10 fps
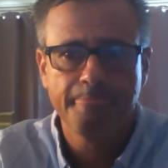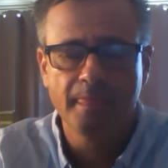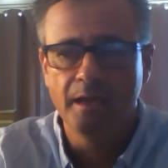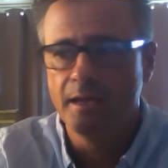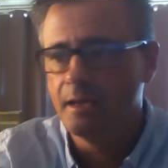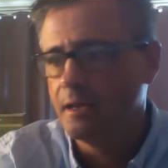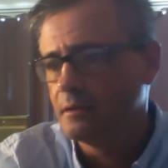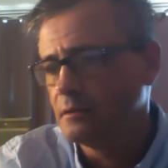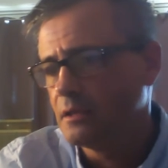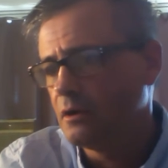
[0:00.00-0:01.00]
And
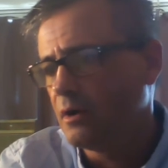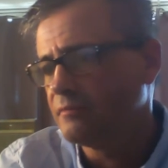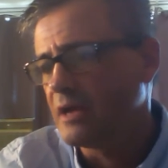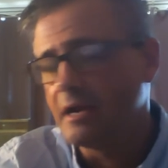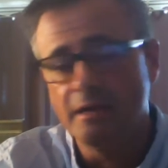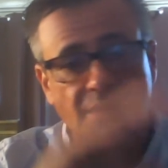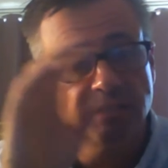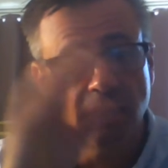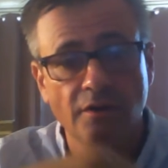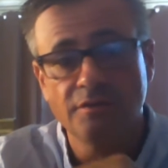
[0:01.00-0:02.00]
you know, I've got an
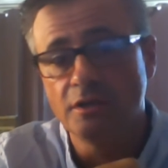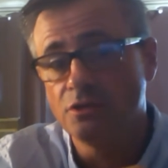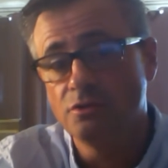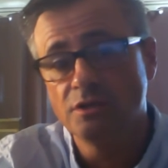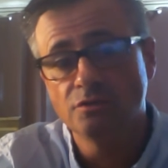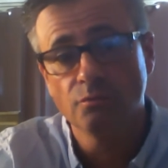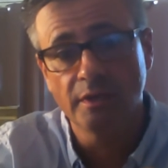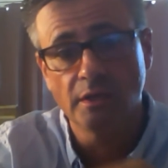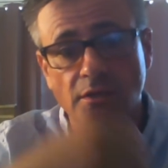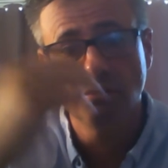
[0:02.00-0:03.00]
entire thing you need to read,